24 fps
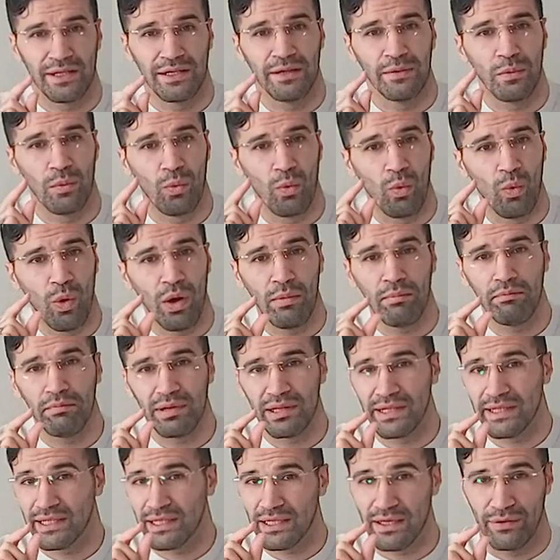in one
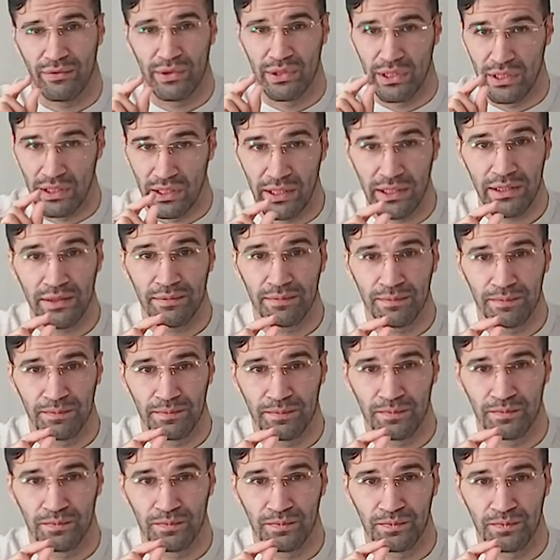blink of an eye.
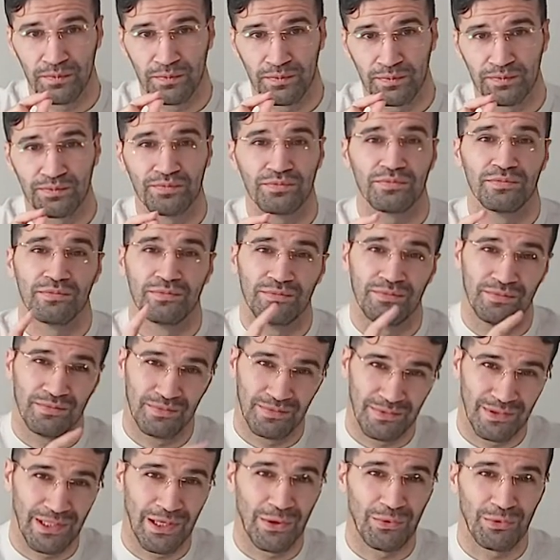
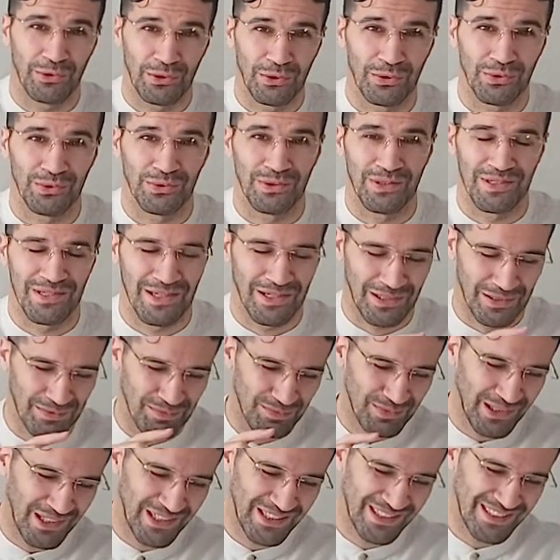Now we go to the second
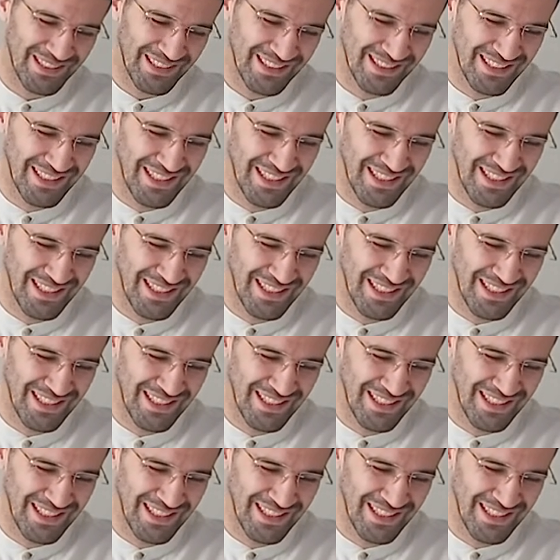part.